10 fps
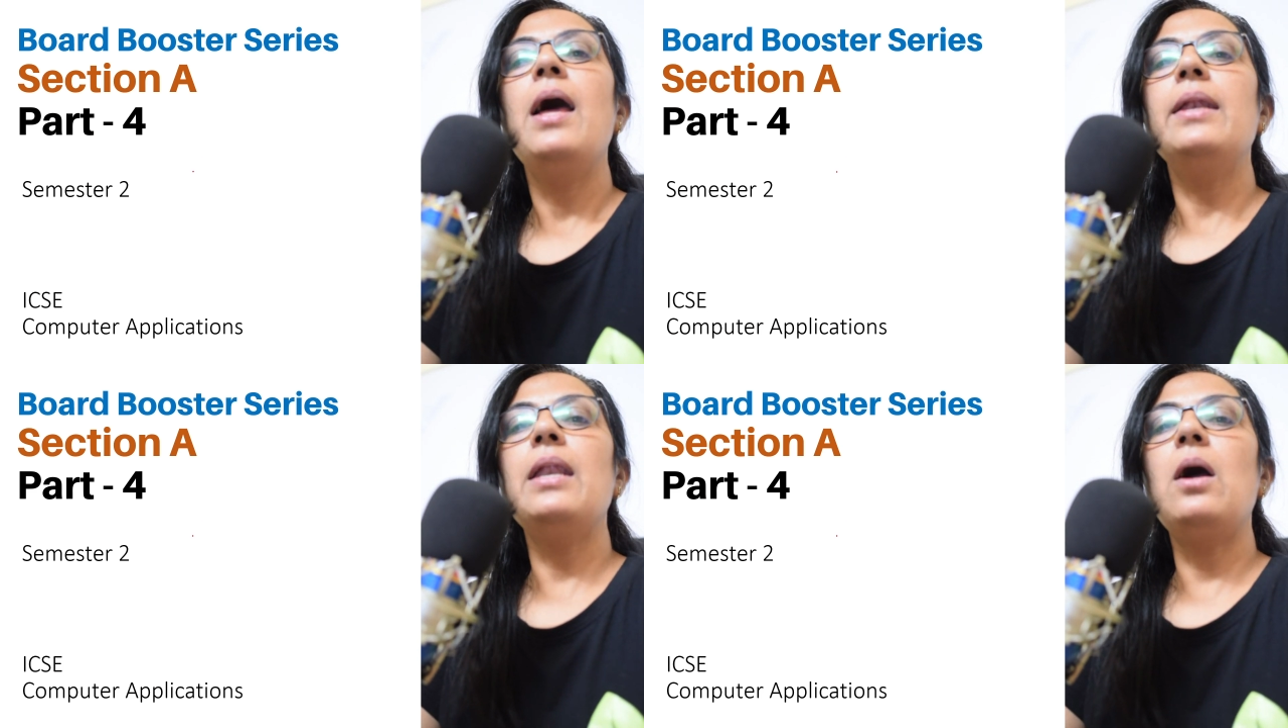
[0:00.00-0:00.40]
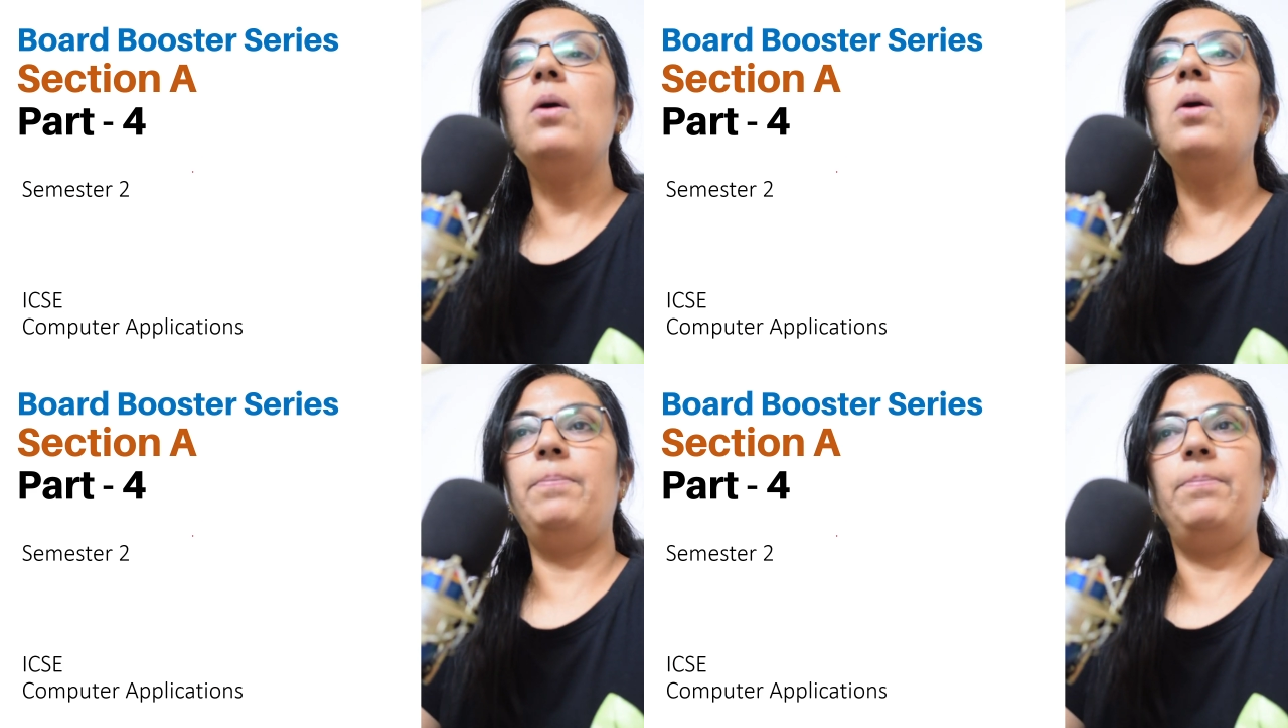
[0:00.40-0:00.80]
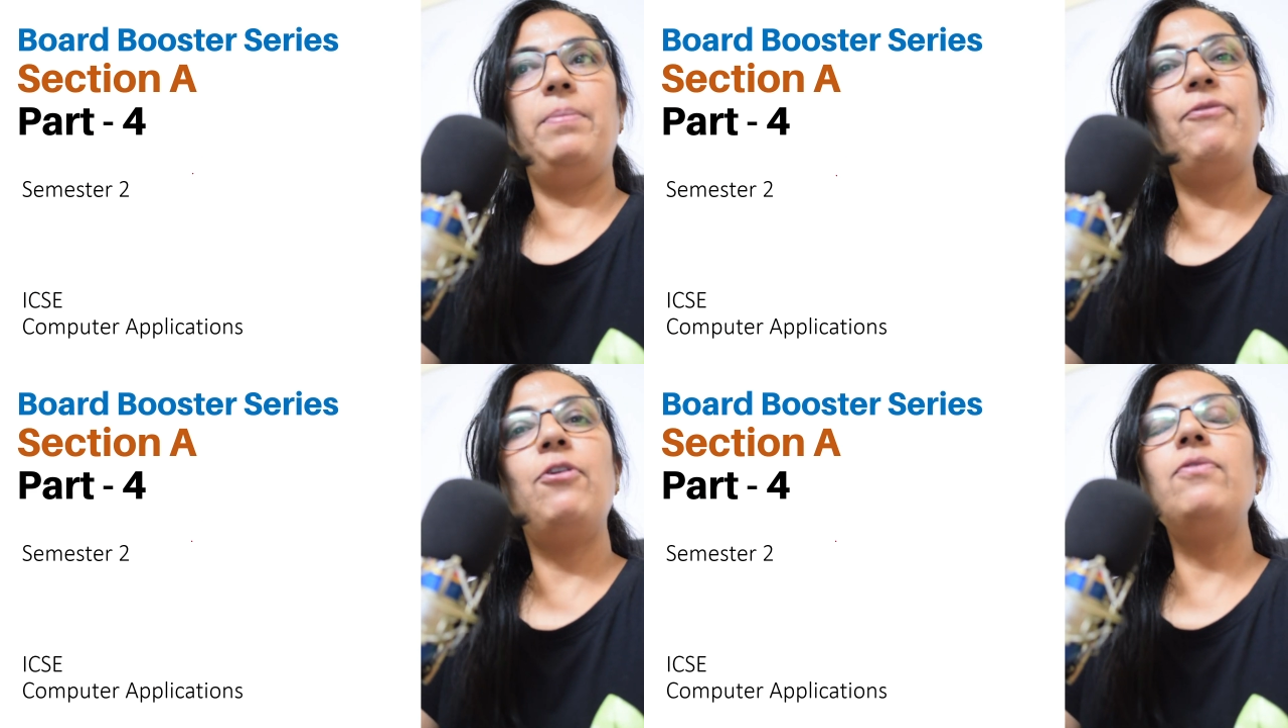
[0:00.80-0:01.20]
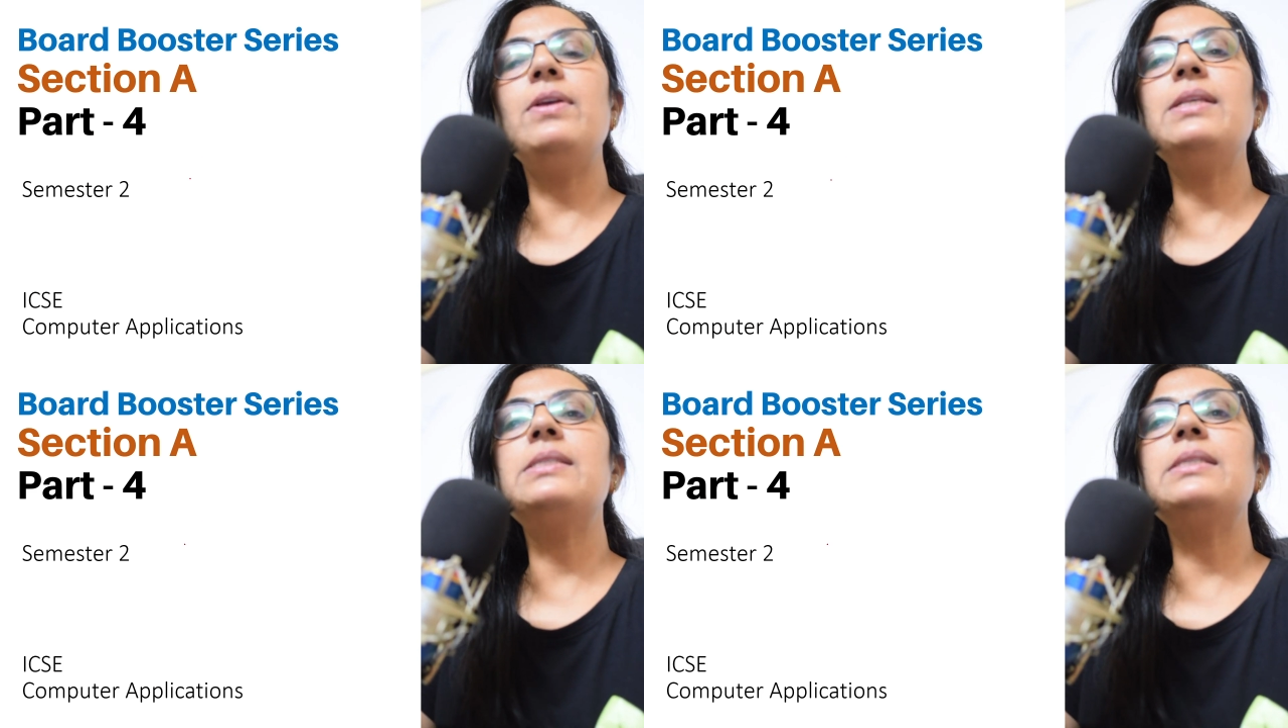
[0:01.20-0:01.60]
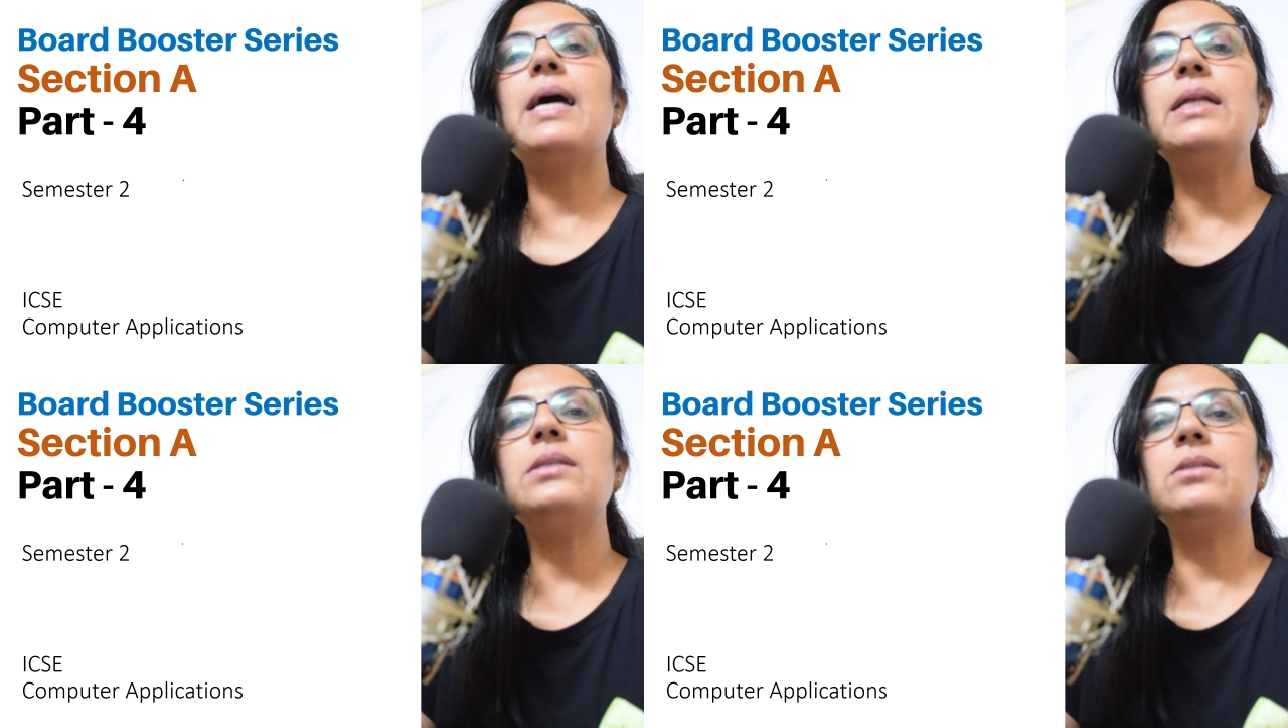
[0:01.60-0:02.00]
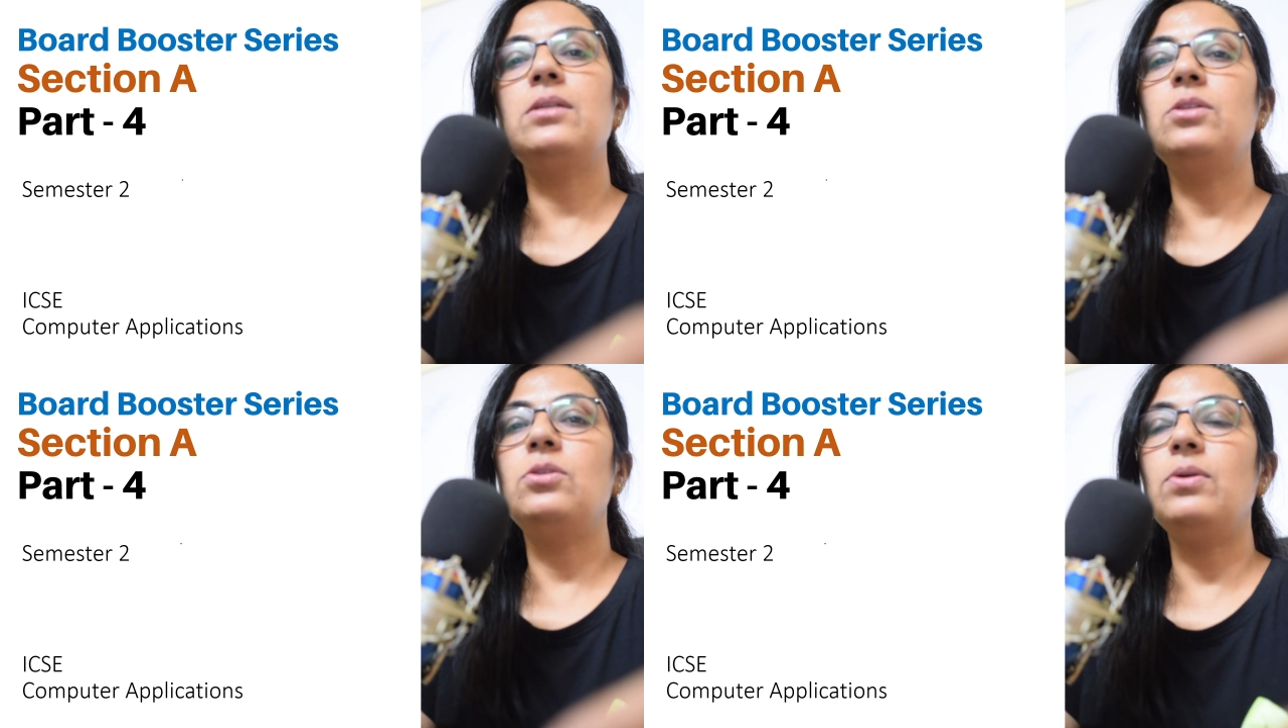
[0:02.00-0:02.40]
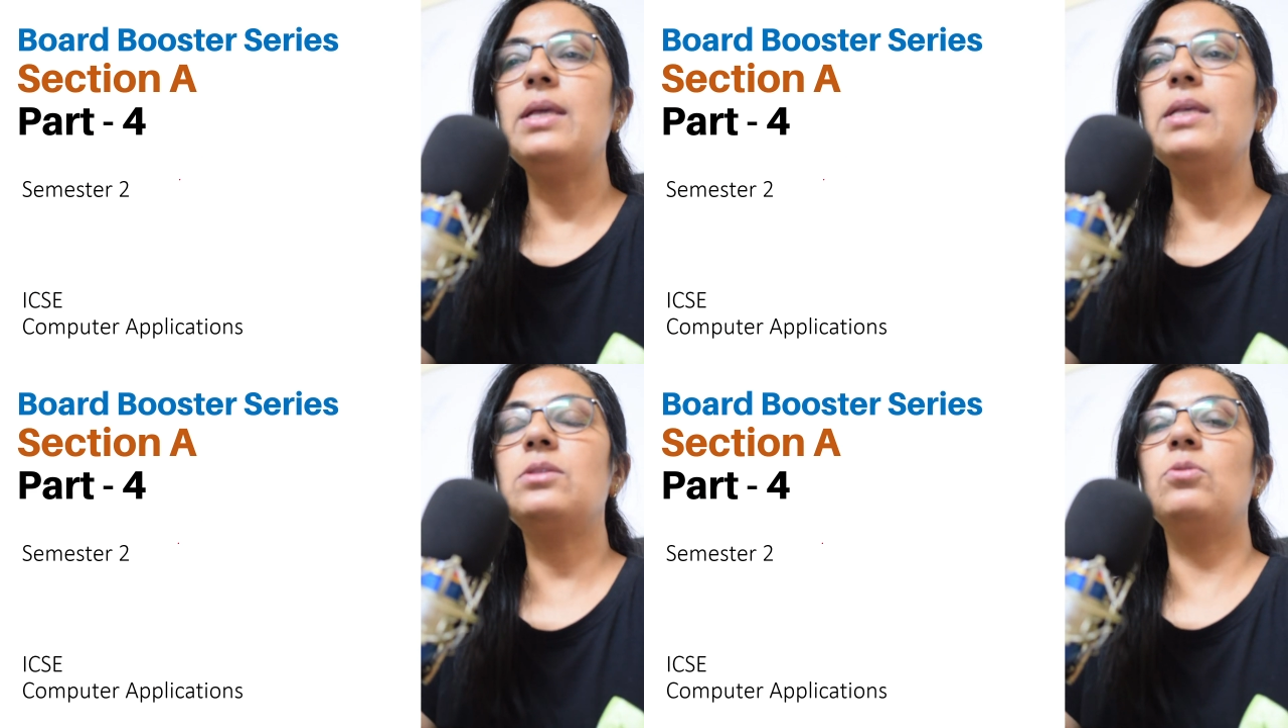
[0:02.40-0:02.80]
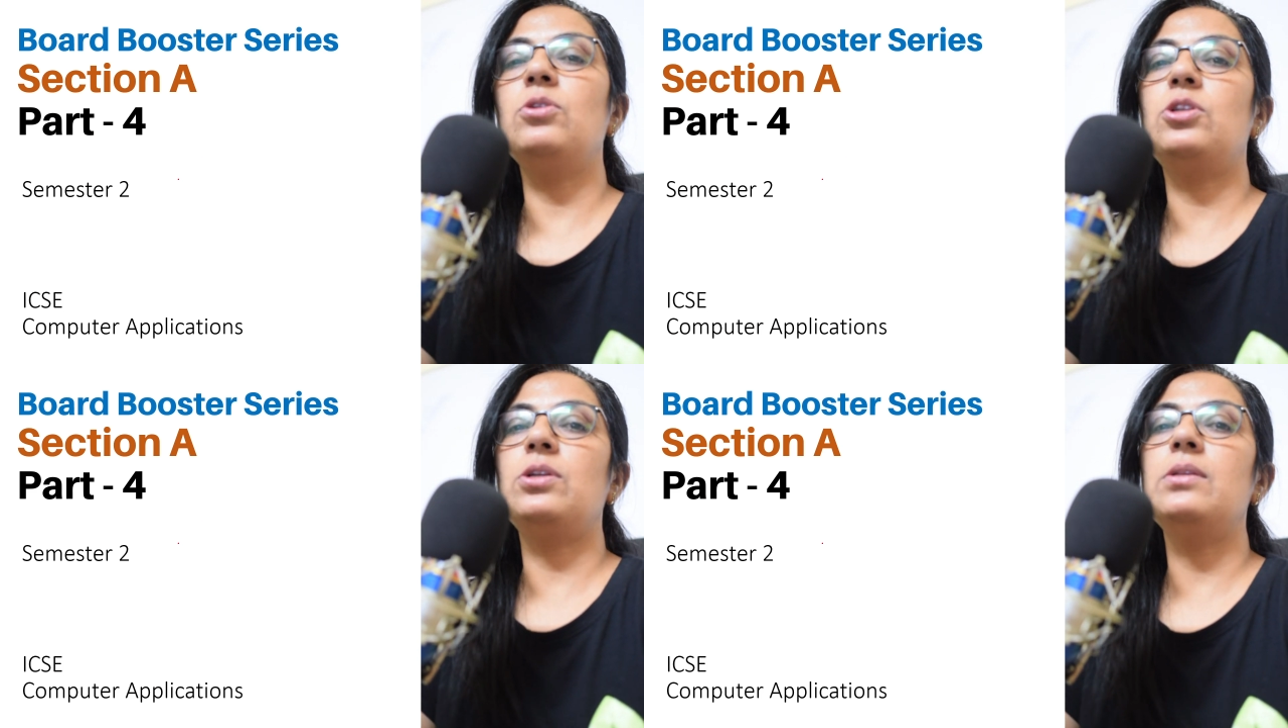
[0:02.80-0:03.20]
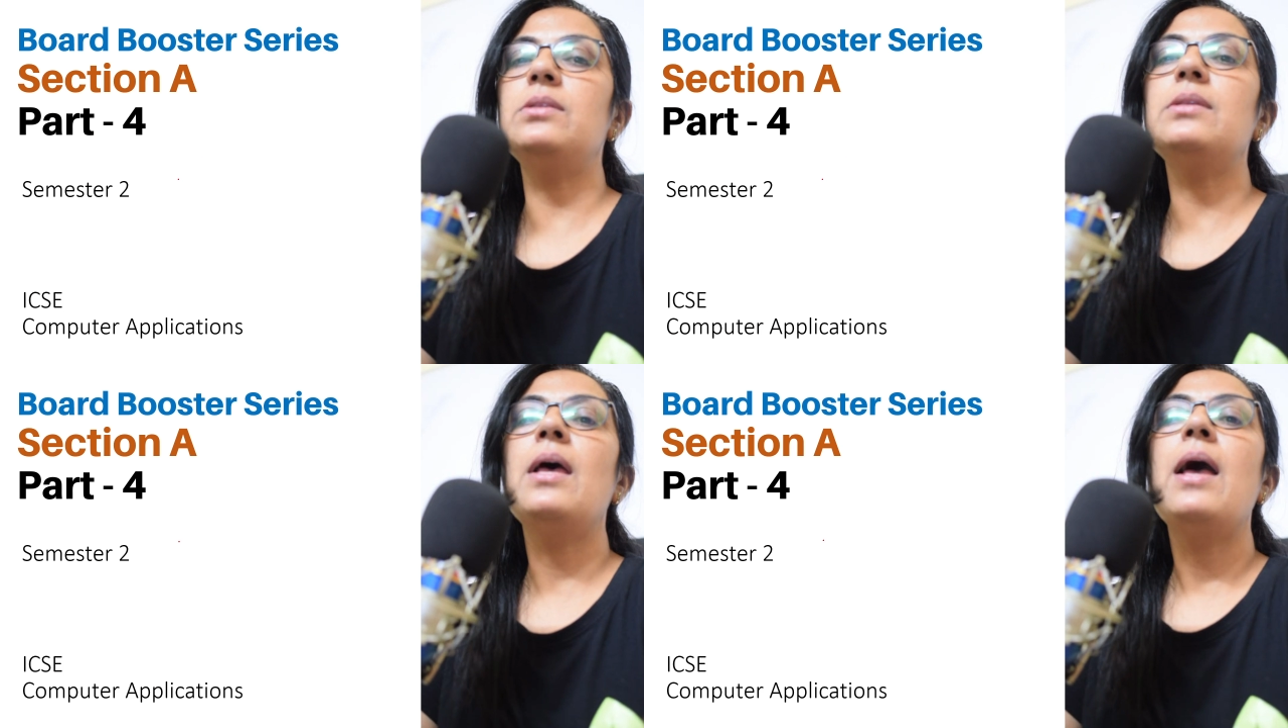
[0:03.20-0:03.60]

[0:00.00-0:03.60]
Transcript: Now before we start today's questions,